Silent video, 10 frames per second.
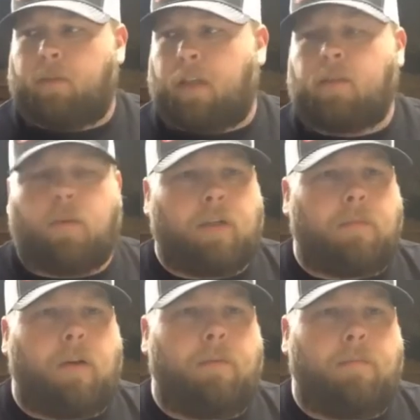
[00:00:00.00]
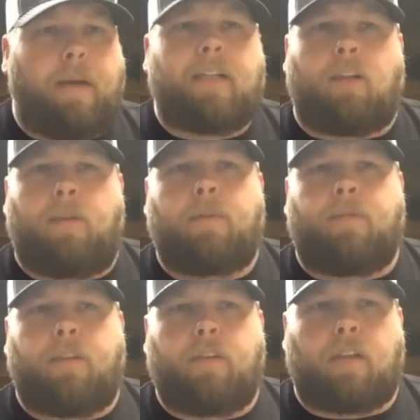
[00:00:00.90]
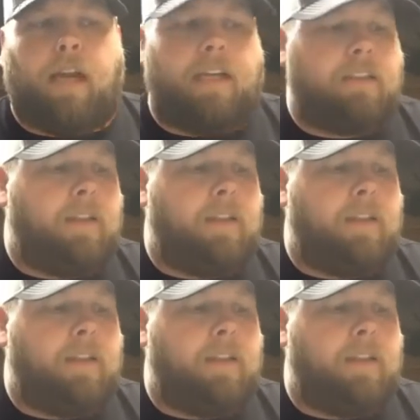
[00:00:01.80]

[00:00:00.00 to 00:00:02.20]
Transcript: Custom Works makes arms for the Slash.